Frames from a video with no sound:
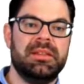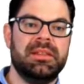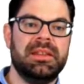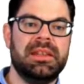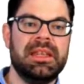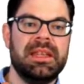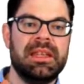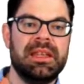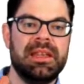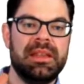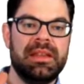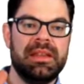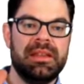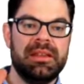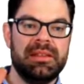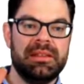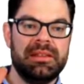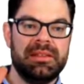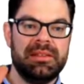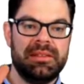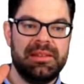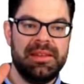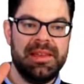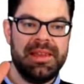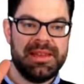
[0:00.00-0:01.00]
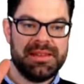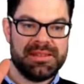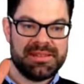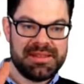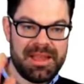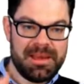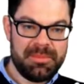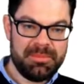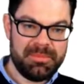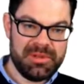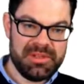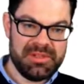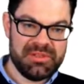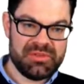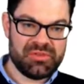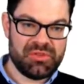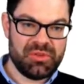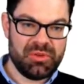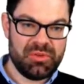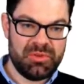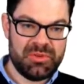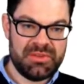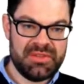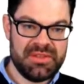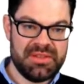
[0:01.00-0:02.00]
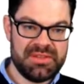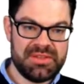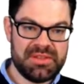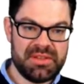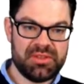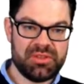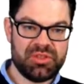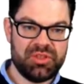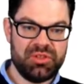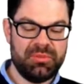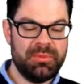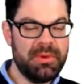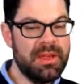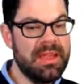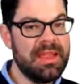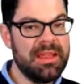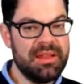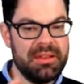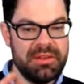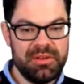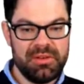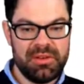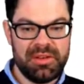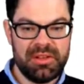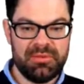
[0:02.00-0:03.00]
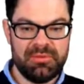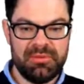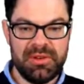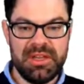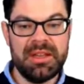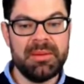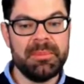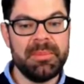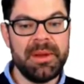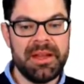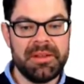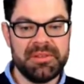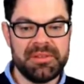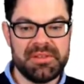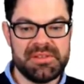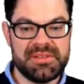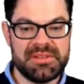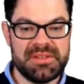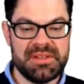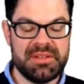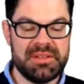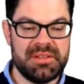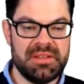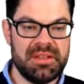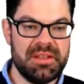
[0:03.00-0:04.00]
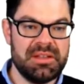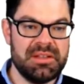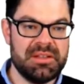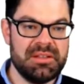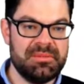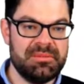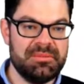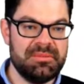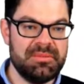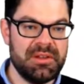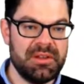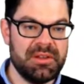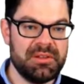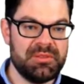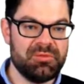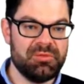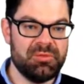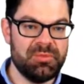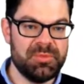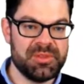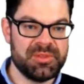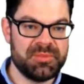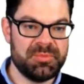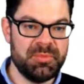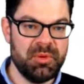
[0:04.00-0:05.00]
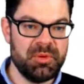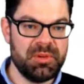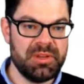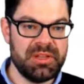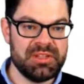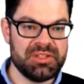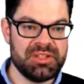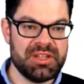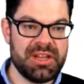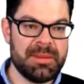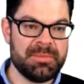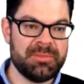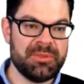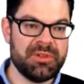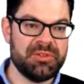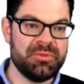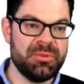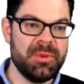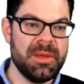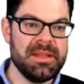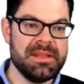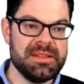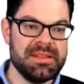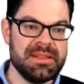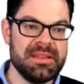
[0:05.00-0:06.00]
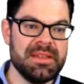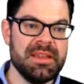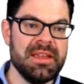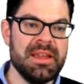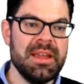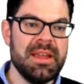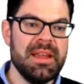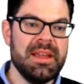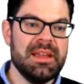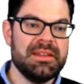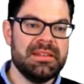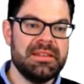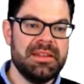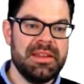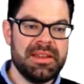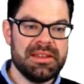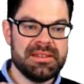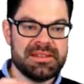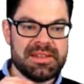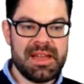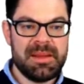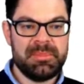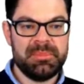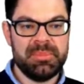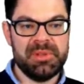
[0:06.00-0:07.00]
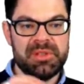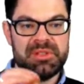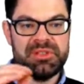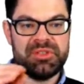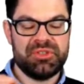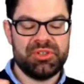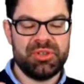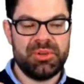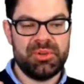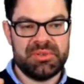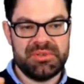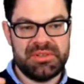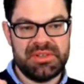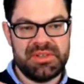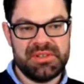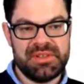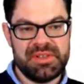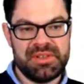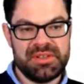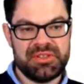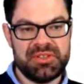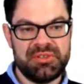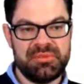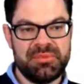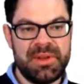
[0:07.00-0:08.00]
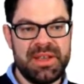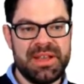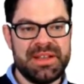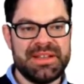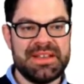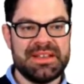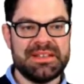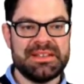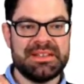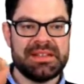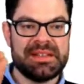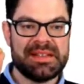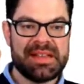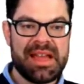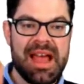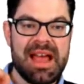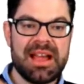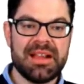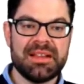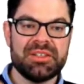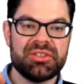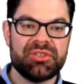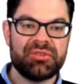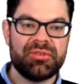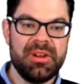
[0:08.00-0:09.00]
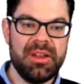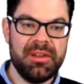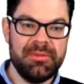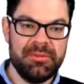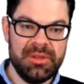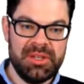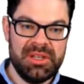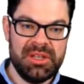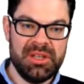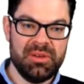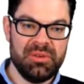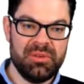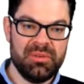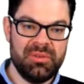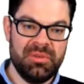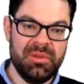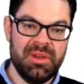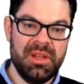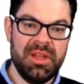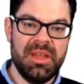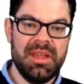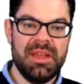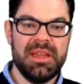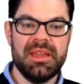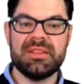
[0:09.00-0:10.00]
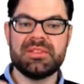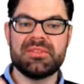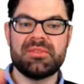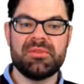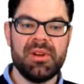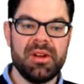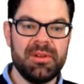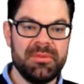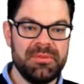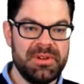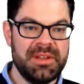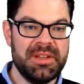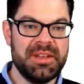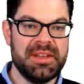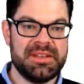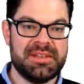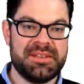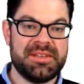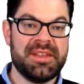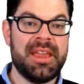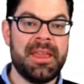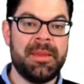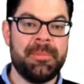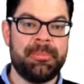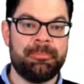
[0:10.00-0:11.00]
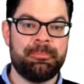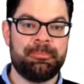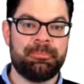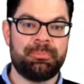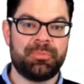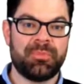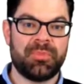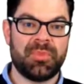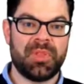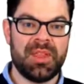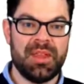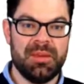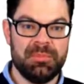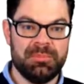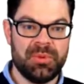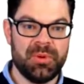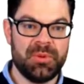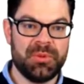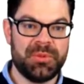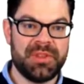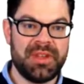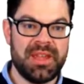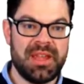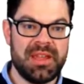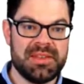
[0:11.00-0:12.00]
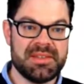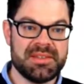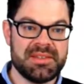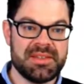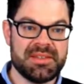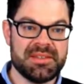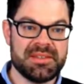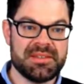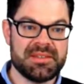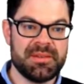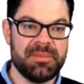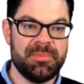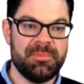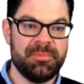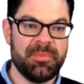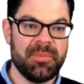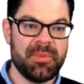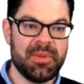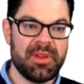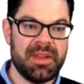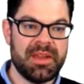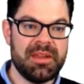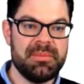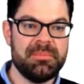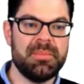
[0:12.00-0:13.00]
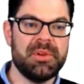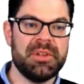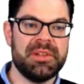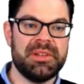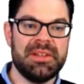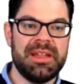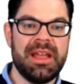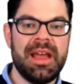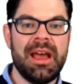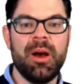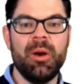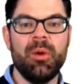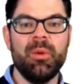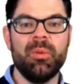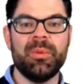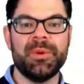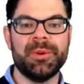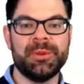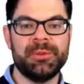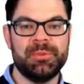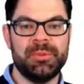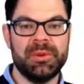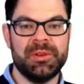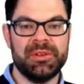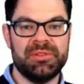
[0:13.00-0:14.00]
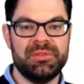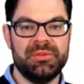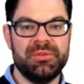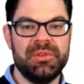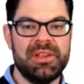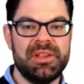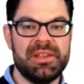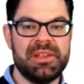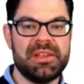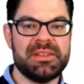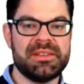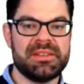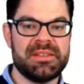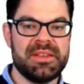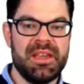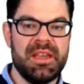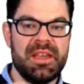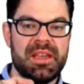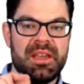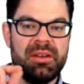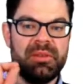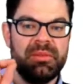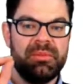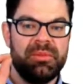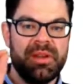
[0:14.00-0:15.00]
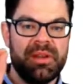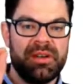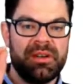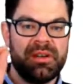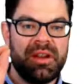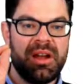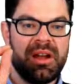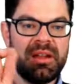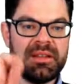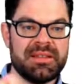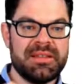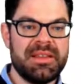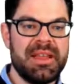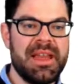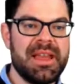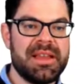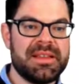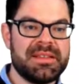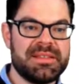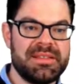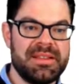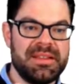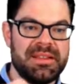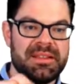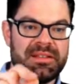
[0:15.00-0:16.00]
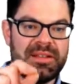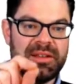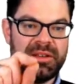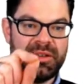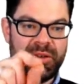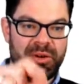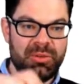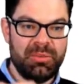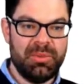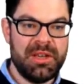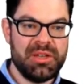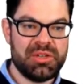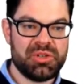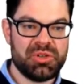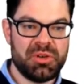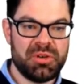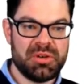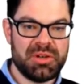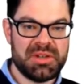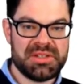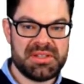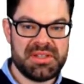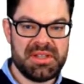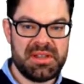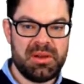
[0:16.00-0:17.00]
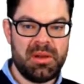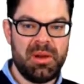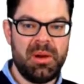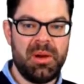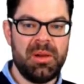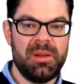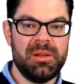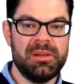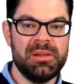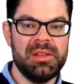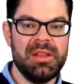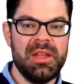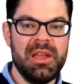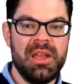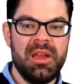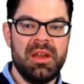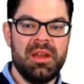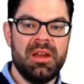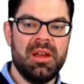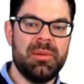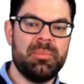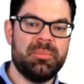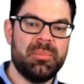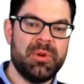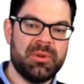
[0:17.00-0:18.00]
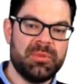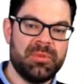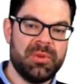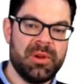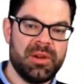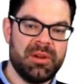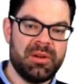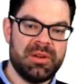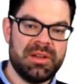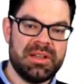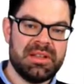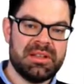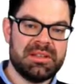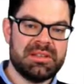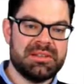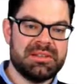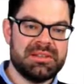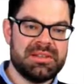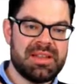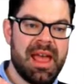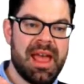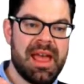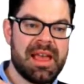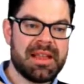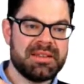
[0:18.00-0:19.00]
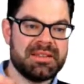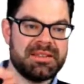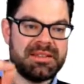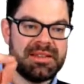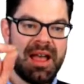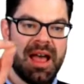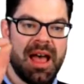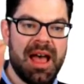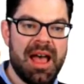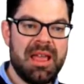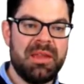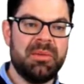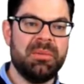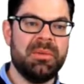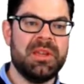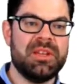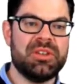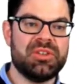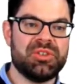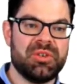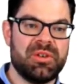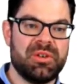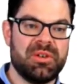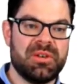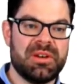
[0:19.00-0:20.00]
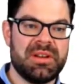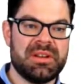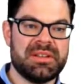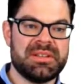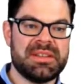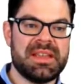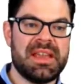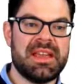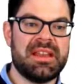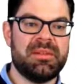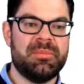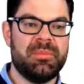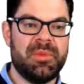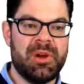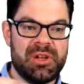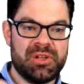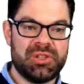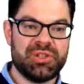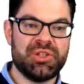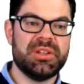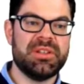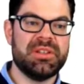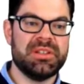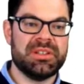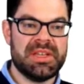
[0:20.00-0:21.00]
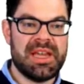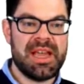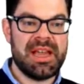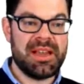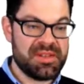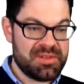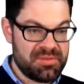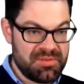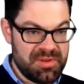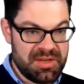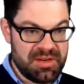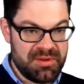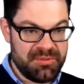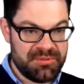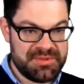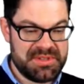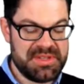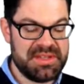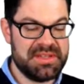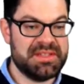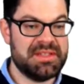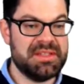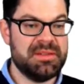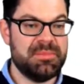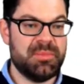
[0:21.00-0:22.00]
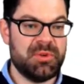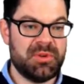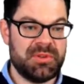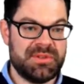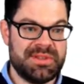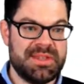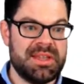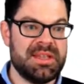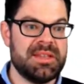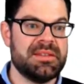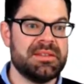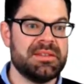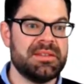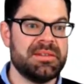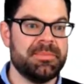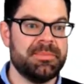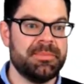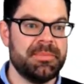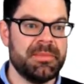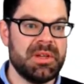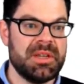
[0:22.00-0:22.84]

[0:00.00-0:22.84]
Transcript: The example is chosen in such a way, and you can read about this in Gruber's book in chapter 20, the example is chosen in such a way that the tax revenue is roughly the same in both cases. Right? But now what we're doing is we're not taxing the low wage earners at all, but we're going to tax the high wage earners at a marginal tax rate of 60%.